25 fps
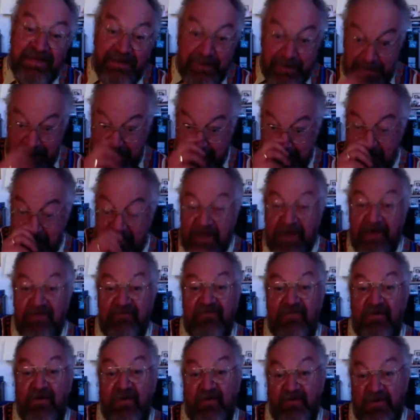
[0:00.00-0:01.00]
You go
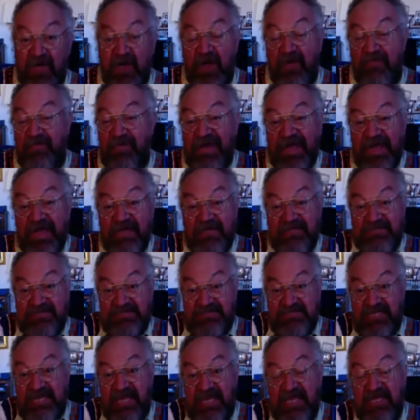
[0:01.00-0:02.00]
back,
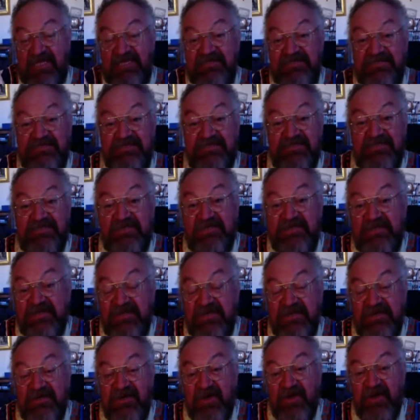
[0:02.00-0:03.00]
say, to
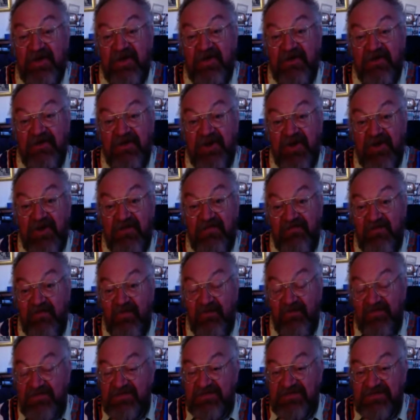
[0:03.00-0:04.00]

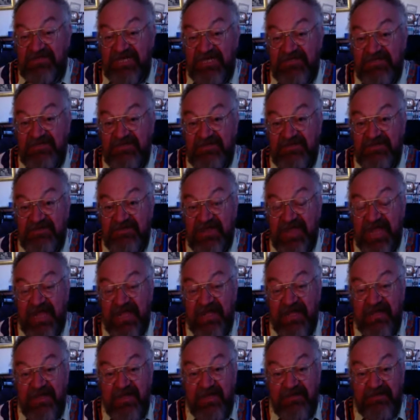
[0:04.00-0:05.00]
4th century
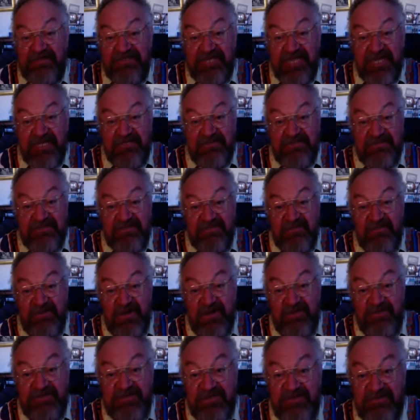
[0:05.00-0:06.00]
Anglo-Saxon
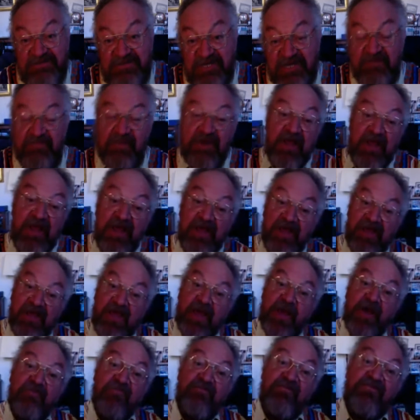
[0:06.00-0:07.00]
Proto-German,
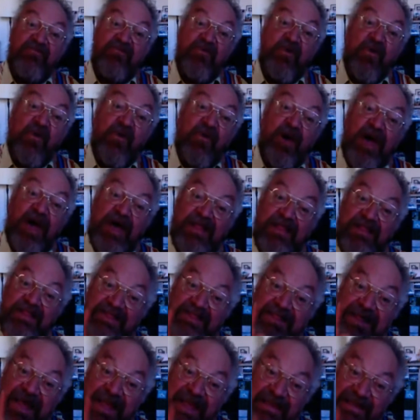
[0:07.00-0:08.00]
come forward,
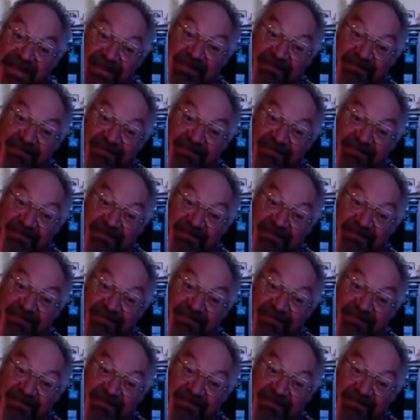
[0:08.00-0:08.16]
then in the